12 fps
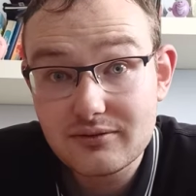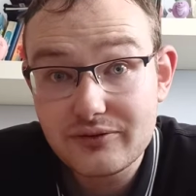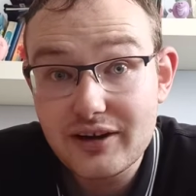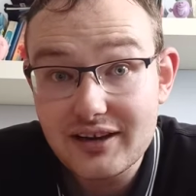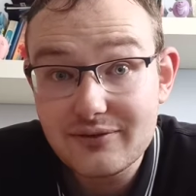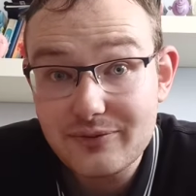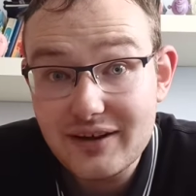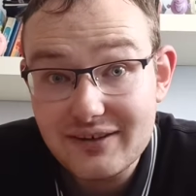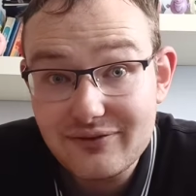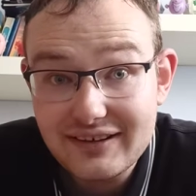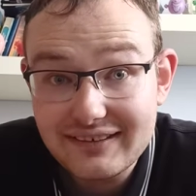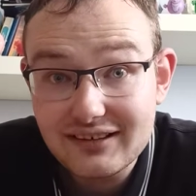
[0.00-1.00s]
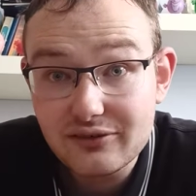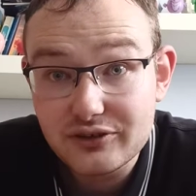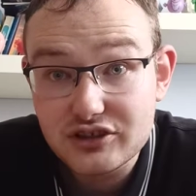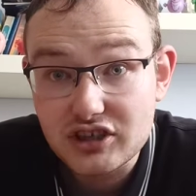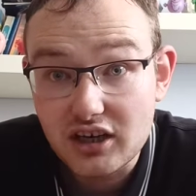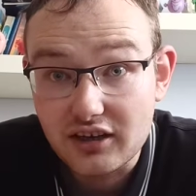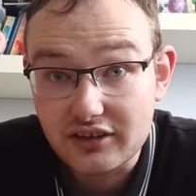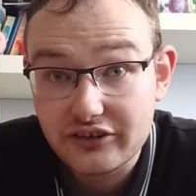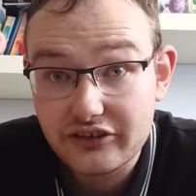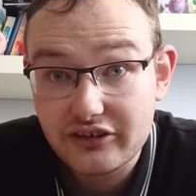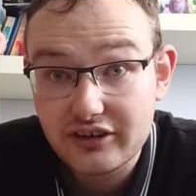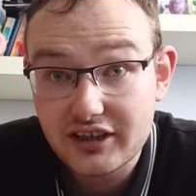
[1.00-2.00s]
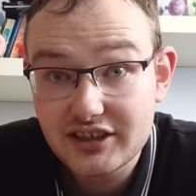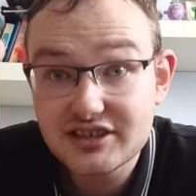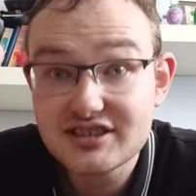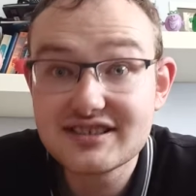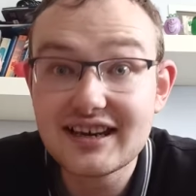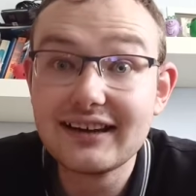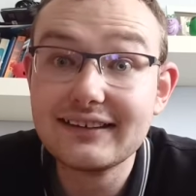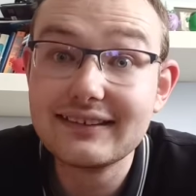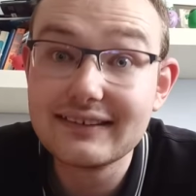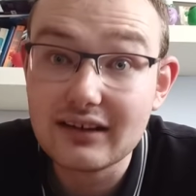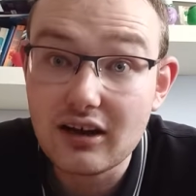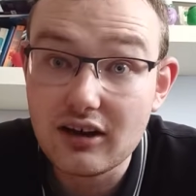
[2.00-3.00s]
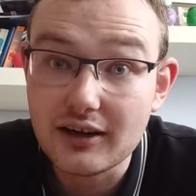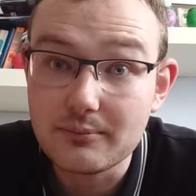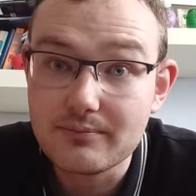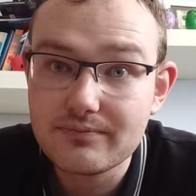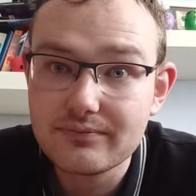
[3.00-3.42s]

There's still the chance. It just takes time.